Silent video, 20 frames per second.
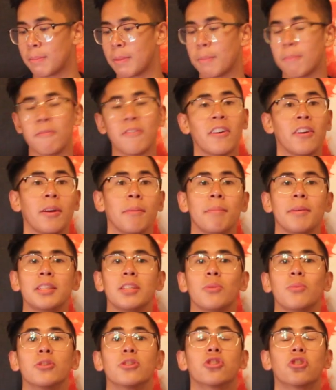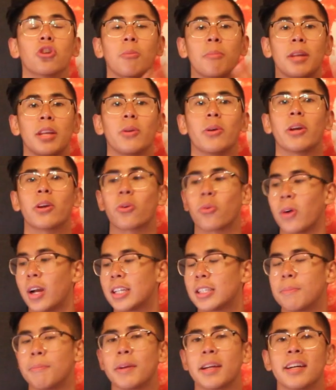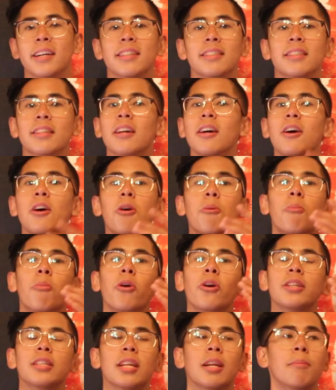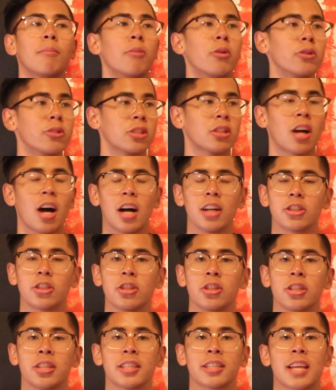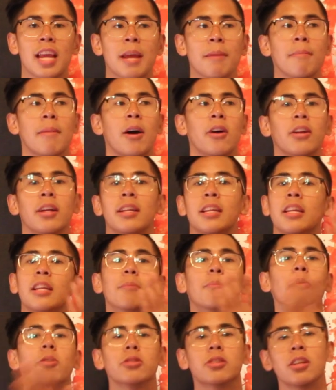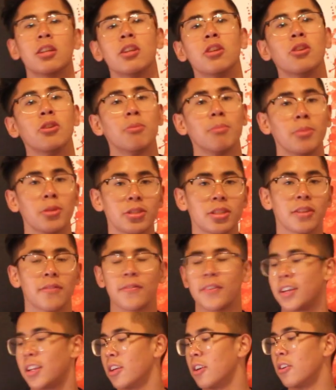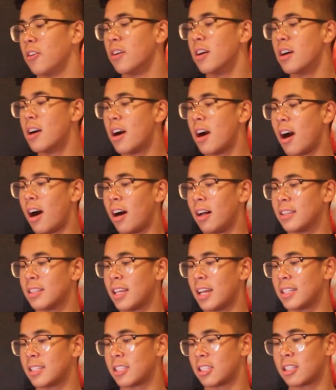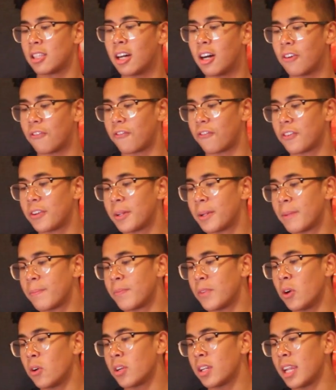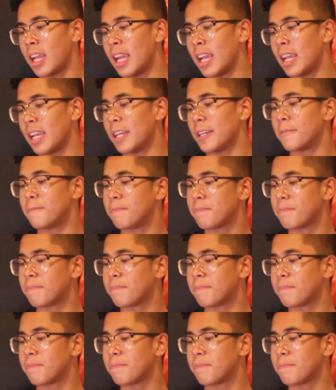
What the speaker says: Been very busy with so many requests because Moise and Amon's concert just came out. I need to post a new music video, all that stuff. Okay.